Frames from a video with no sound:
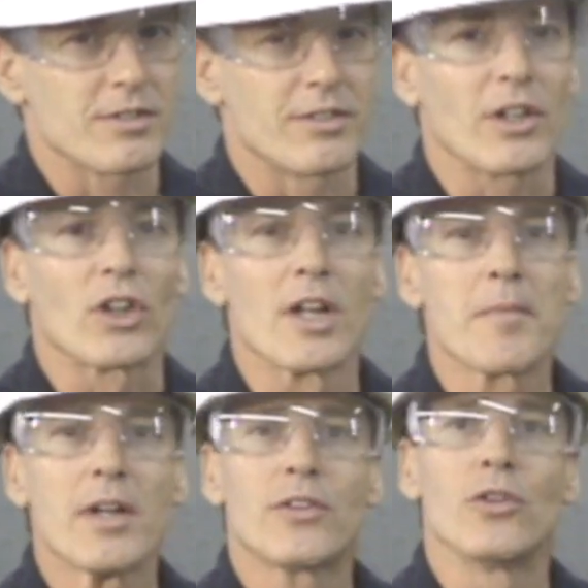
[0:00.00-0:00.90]
They're
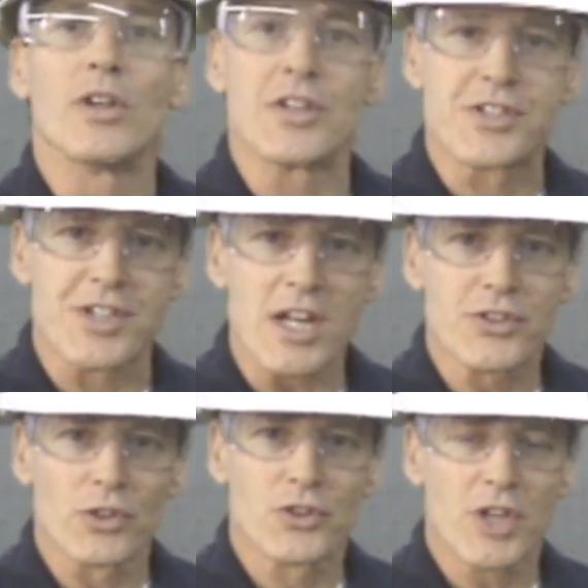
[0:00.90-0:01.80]
limited to
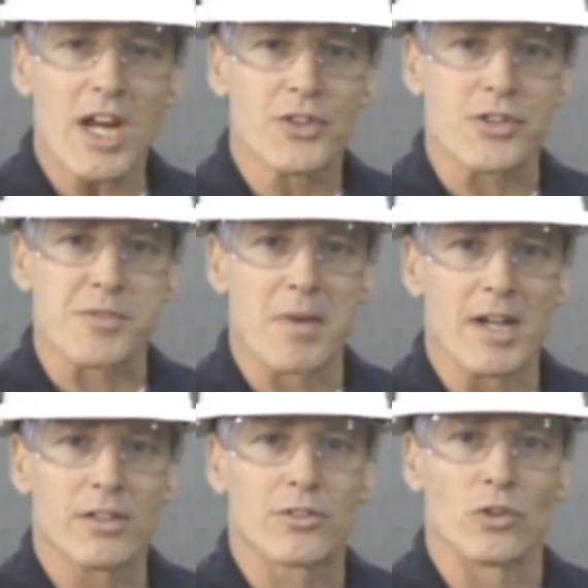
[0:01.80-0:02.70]
essential changes
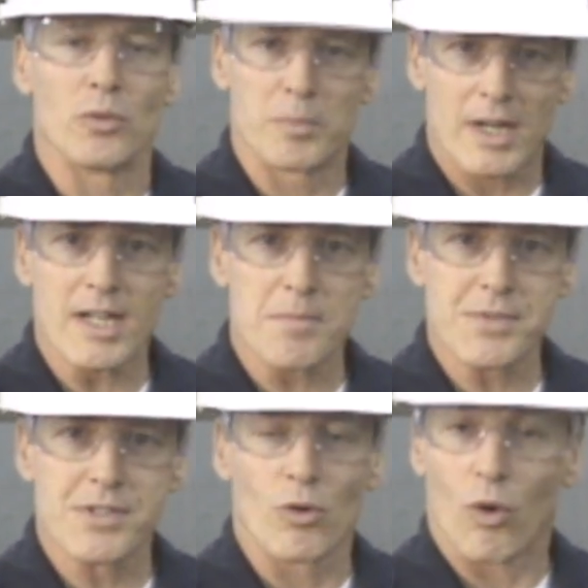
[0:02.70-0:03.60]
made to
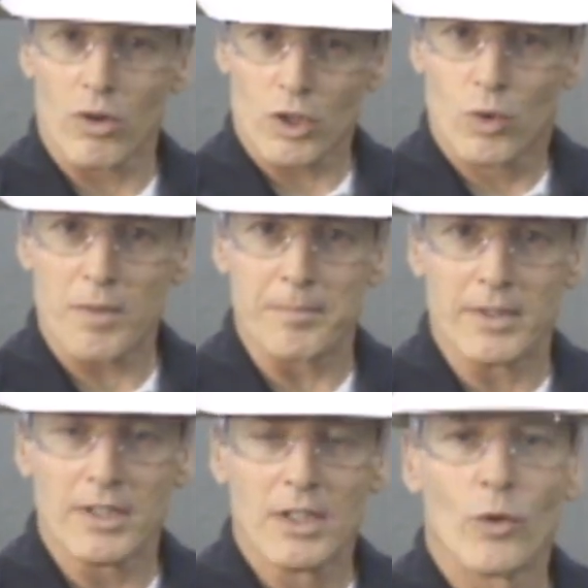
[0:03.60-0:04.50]
pipes or equipment
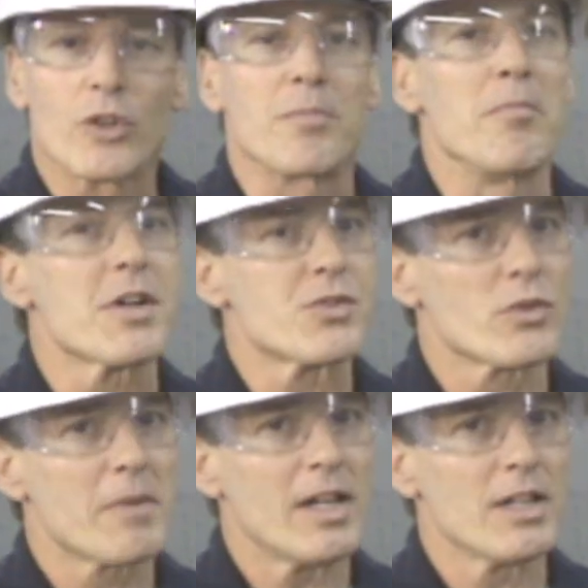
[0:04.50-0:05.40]
which must
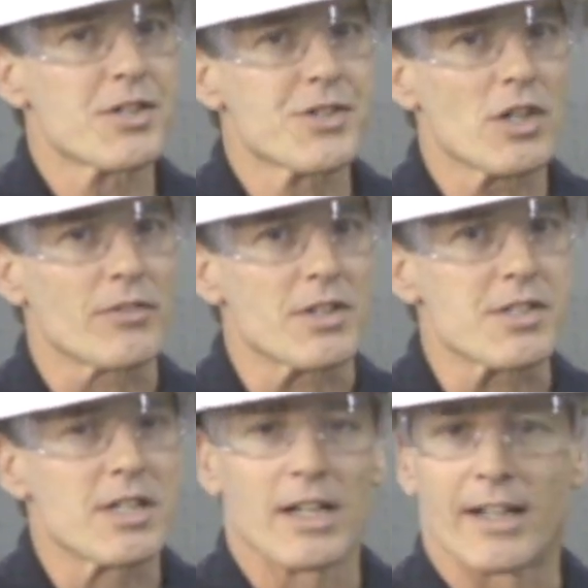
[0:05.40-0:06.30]
remain in
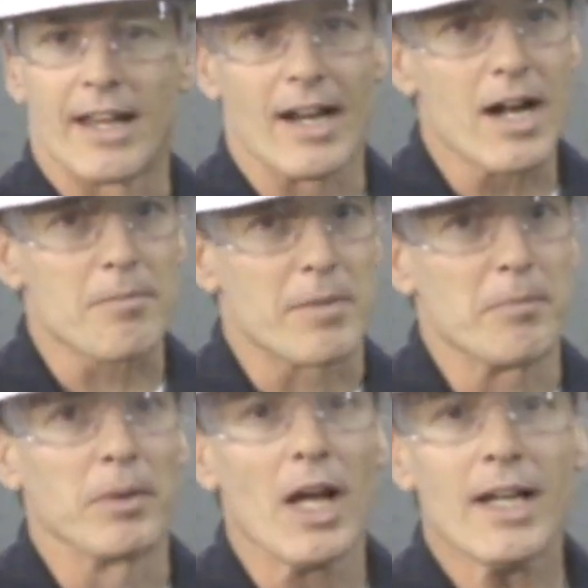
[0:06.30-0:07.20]
service and cannot be
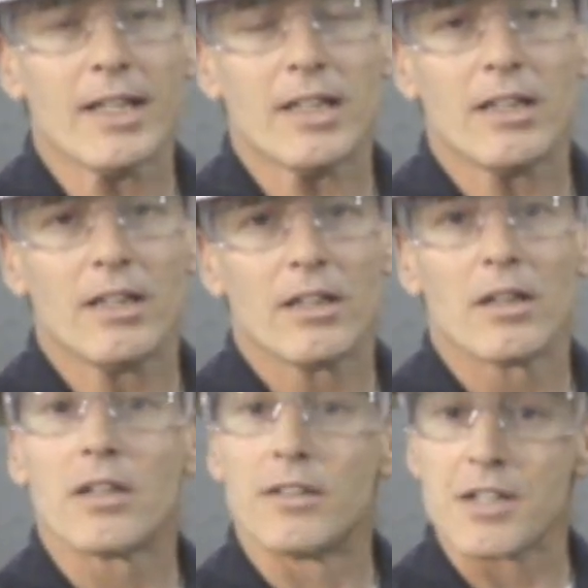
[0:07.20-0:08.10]
blinded,
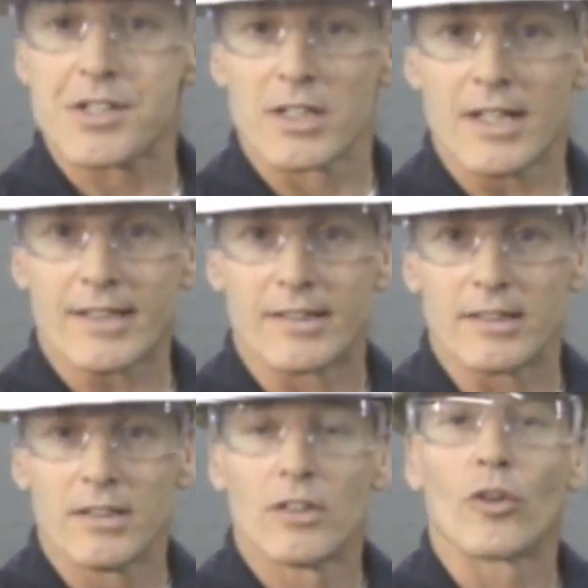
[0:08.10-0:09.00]
disconnected,
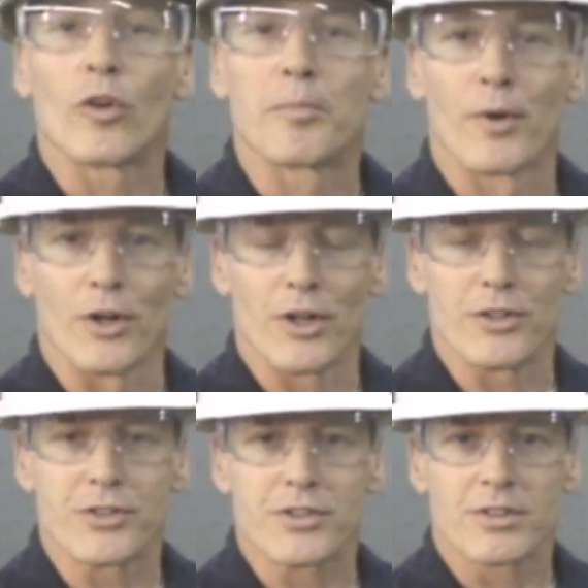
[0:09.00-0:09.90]
or
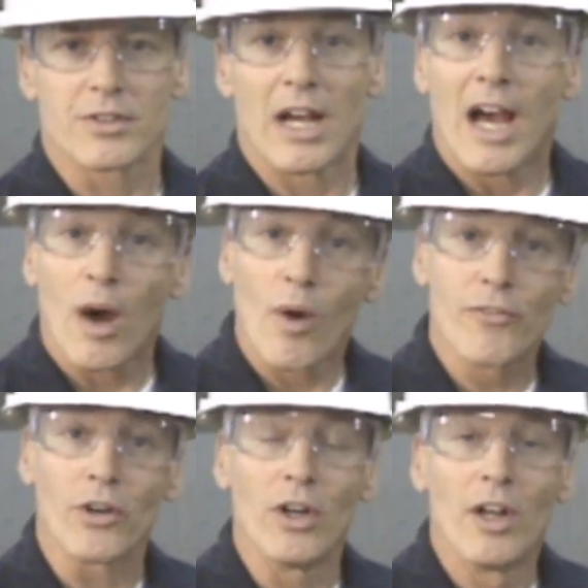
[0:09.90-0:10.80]
purged.
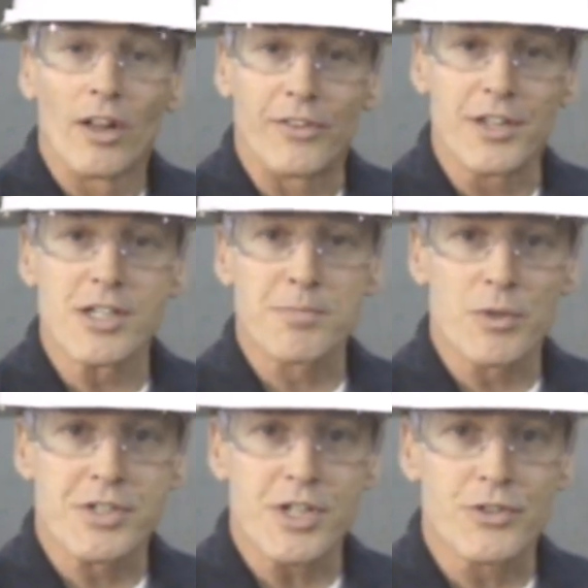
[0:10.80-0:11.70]
However, these
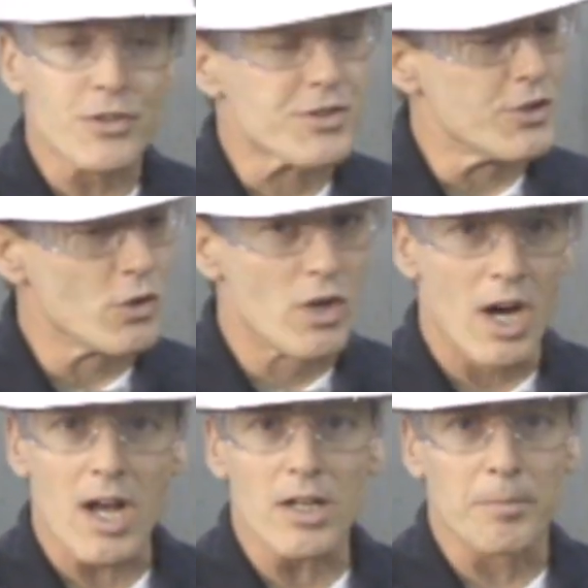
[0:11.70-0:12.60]
procedures do
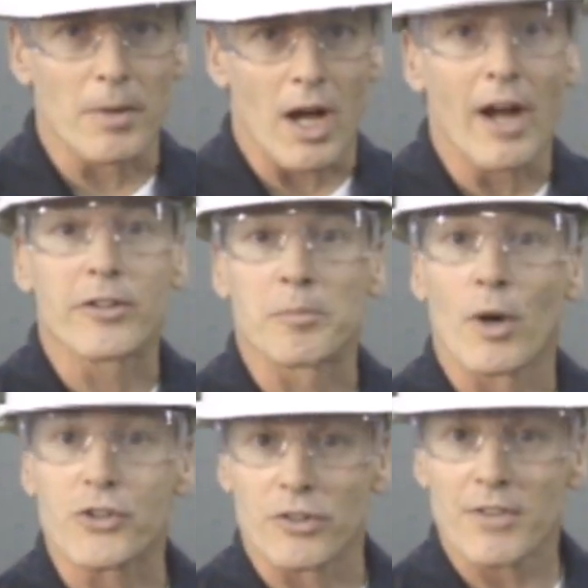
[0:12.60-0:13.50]
not apply to
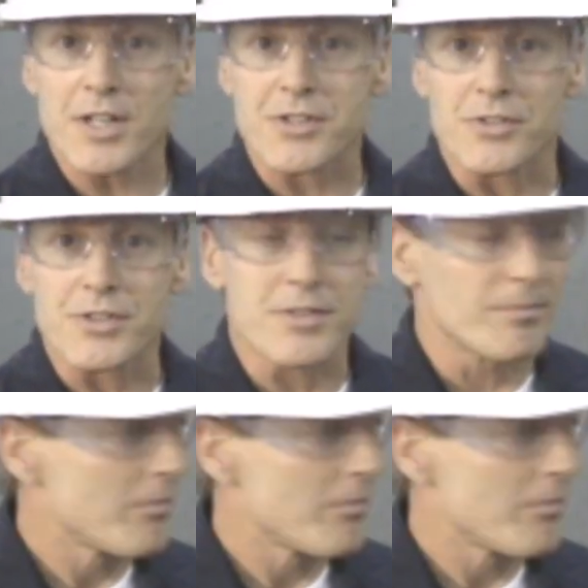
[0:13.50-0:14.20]
pressure vessels.